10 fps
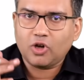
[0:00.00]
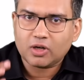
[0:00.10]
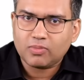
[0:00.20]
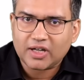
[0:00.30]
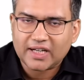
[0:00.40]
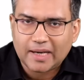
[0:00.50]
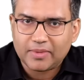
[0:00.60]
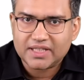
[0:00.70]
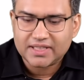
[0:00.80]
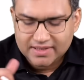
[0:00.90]
dot blot
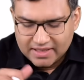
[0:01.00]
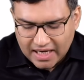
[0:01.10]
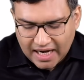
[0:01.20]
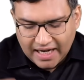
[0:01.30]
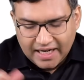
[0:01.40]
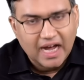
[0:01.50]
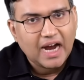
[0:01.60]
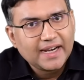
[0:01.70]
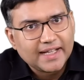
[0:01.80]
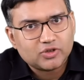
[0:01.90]
hemorrhages and
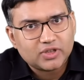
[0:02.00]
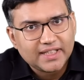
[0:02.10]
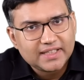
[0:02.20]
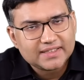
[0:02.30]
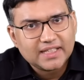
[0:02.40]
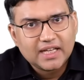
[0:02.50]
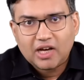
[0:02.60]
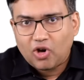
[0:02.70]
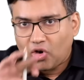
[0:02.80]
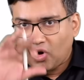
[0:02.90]
hard exudates
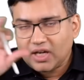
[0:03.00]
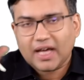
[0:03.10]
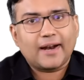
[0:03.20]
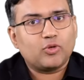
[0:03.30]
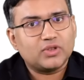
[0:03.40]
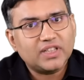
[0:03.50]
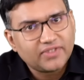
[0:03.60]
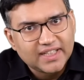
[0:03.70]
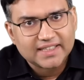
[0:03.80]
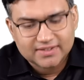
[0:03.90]
all around the
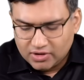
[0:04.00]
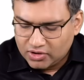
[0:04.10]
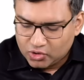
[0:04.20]
fundus.